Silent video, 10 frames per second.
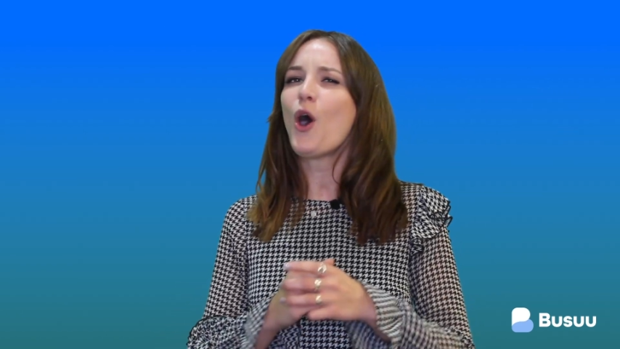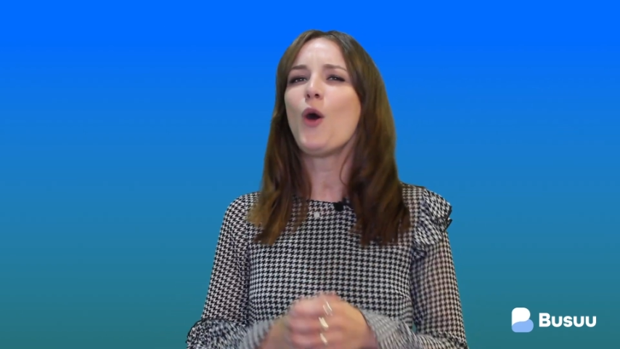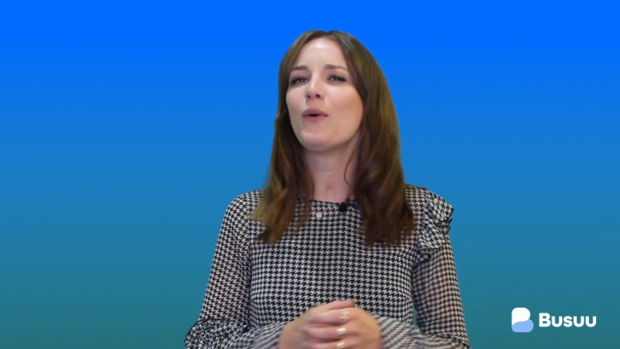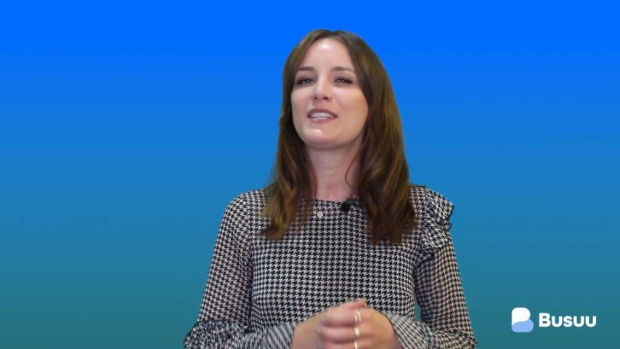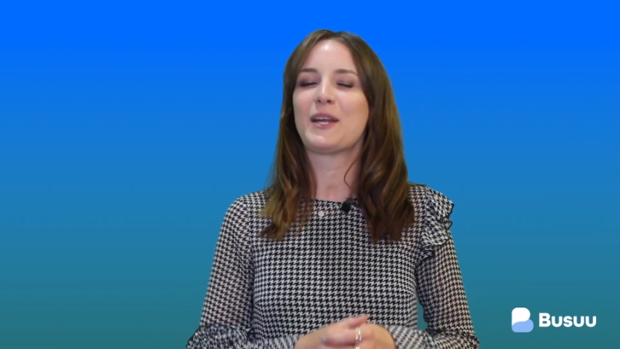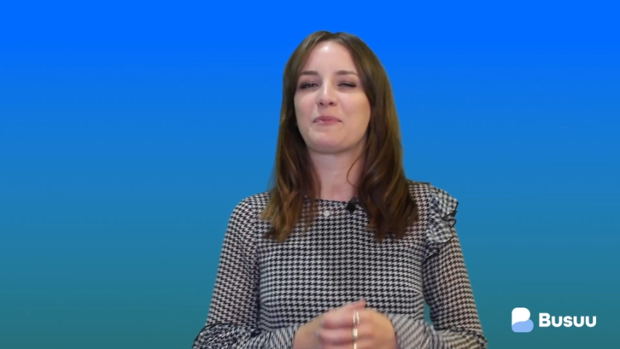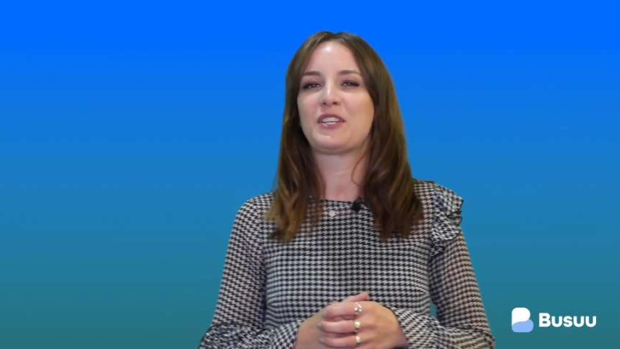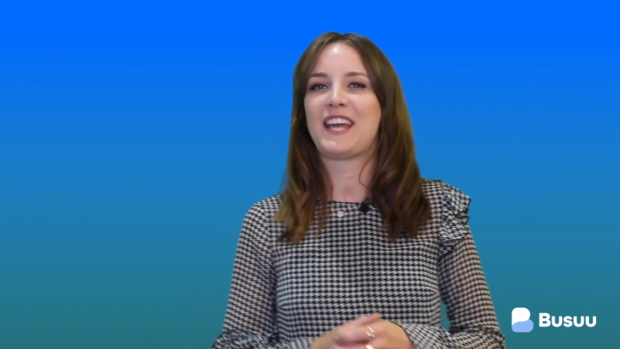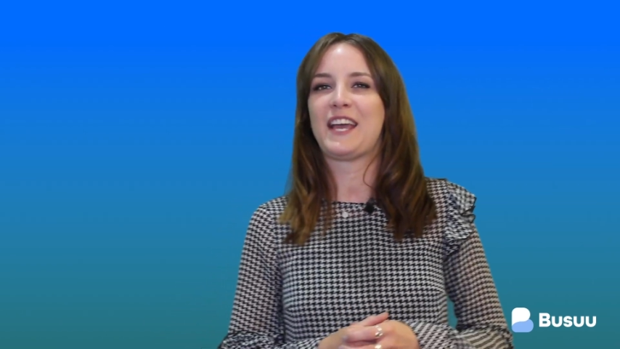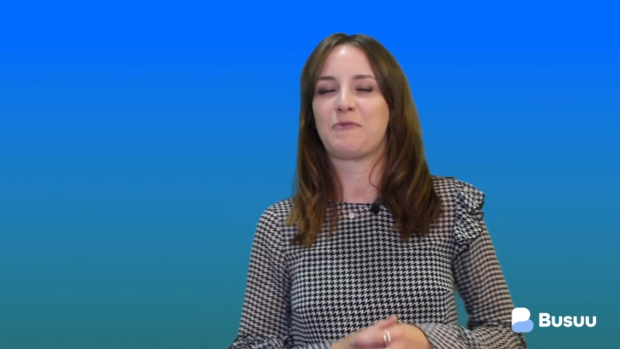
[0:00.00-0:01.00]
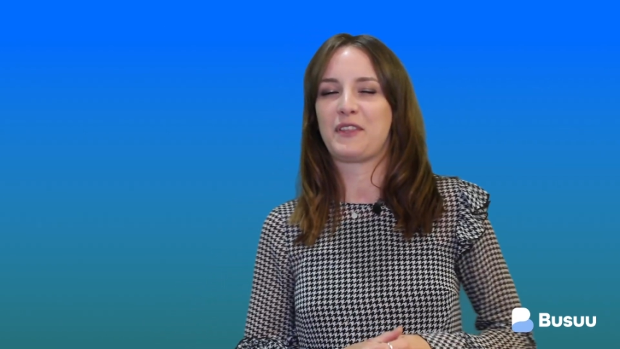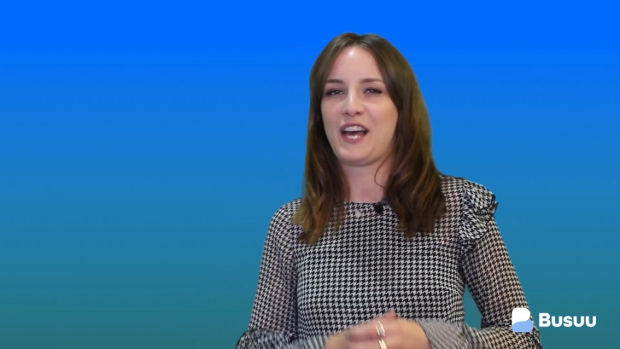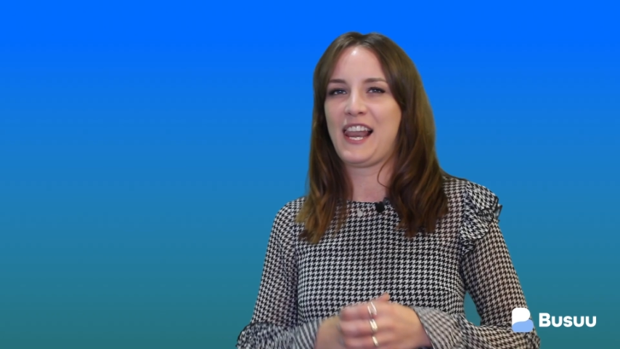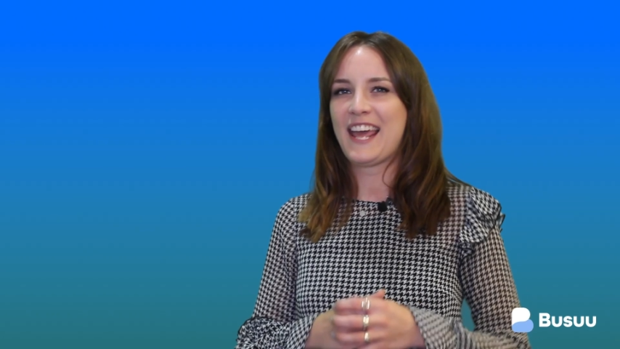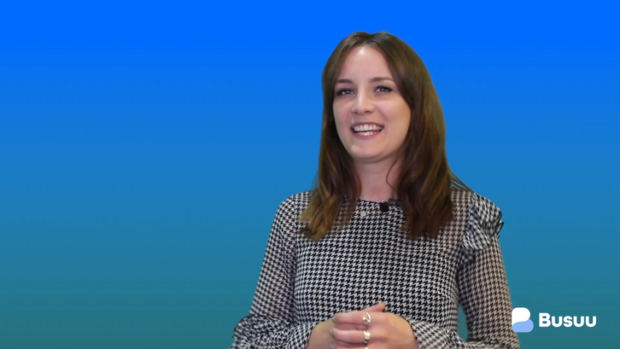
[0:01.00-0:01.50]
always up to date with
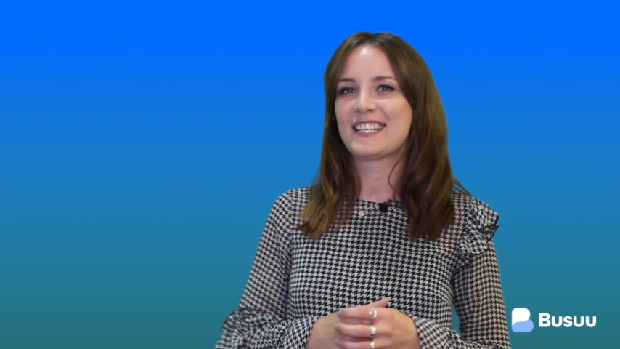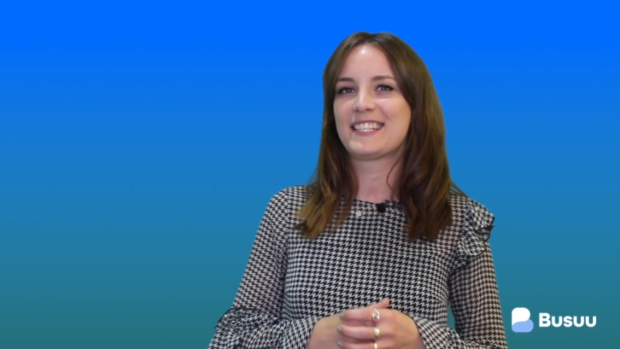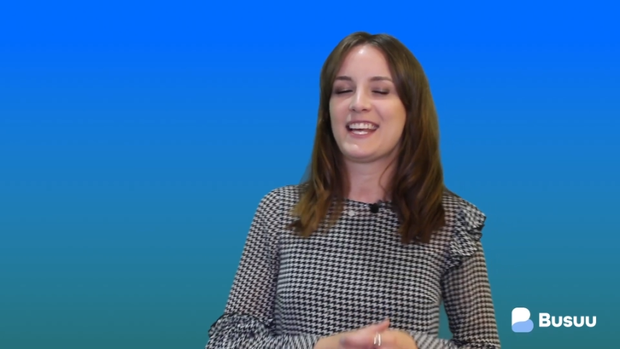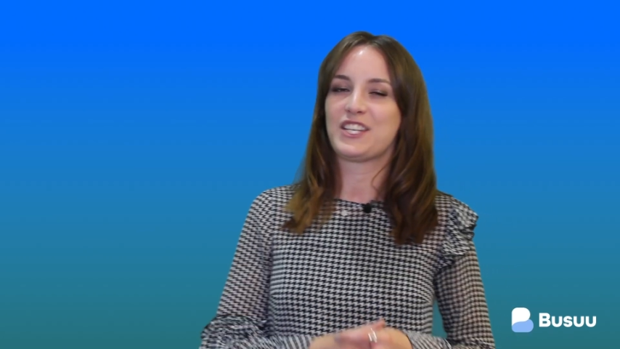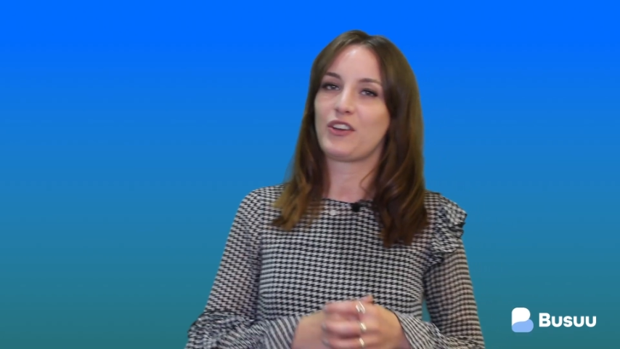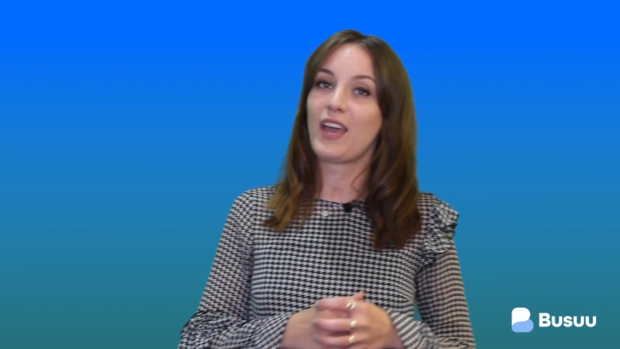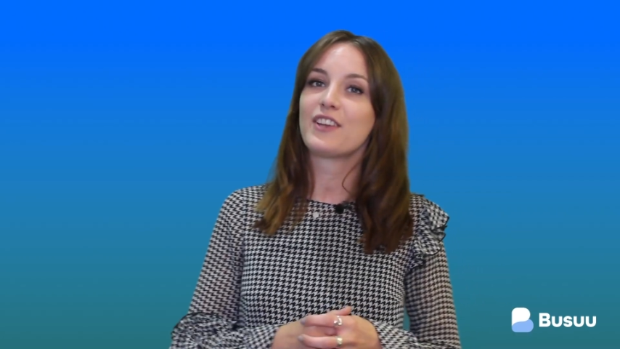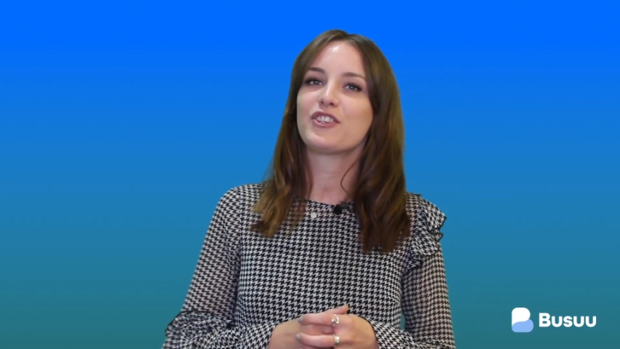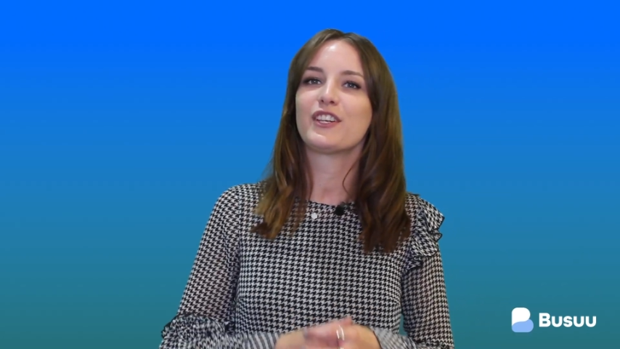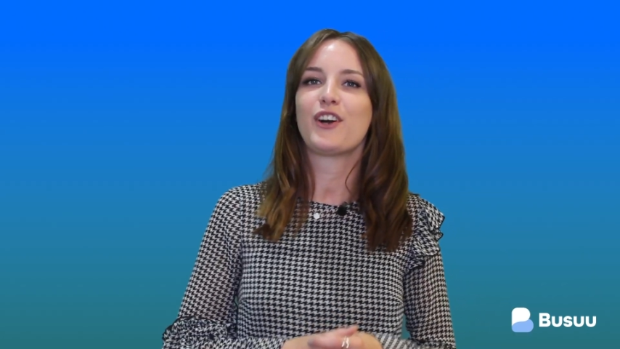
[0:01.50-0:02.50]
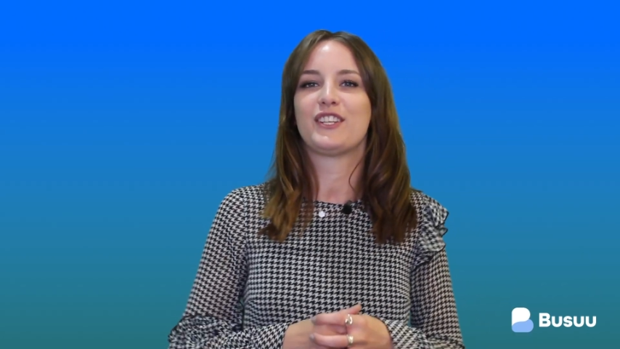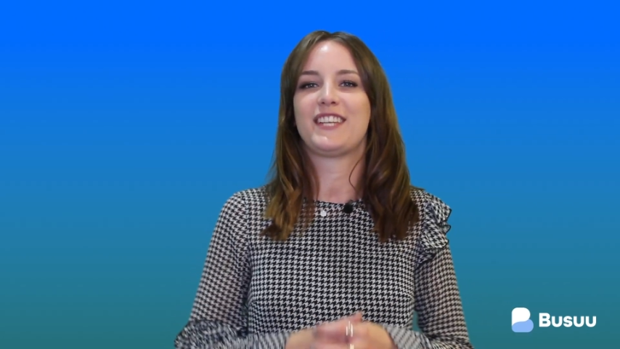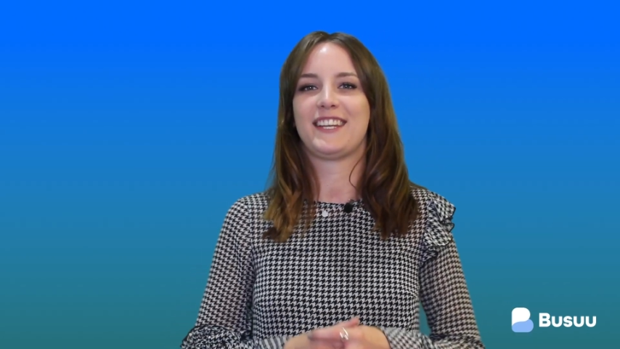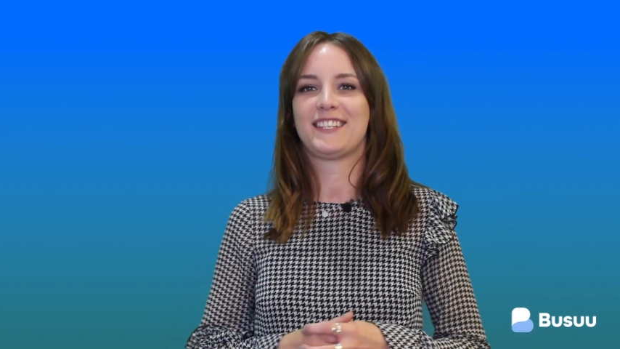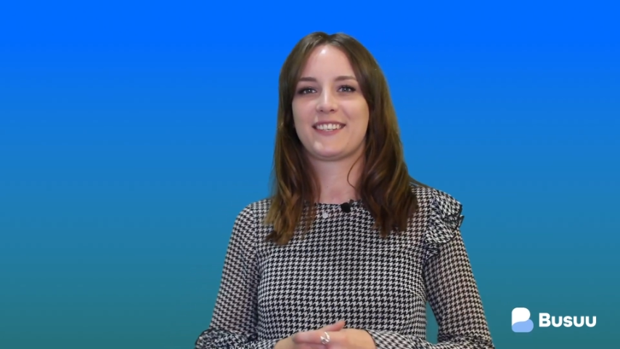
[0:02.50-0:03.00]
our latest educational
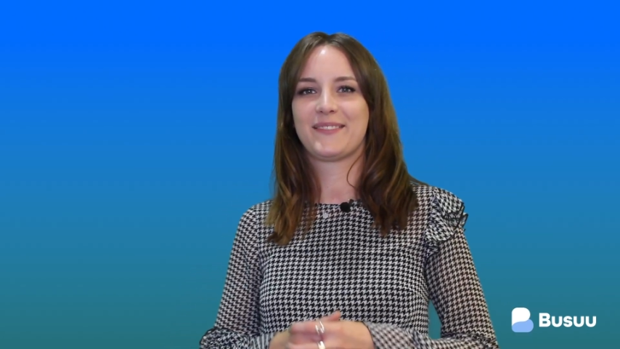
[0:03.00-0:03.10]
content.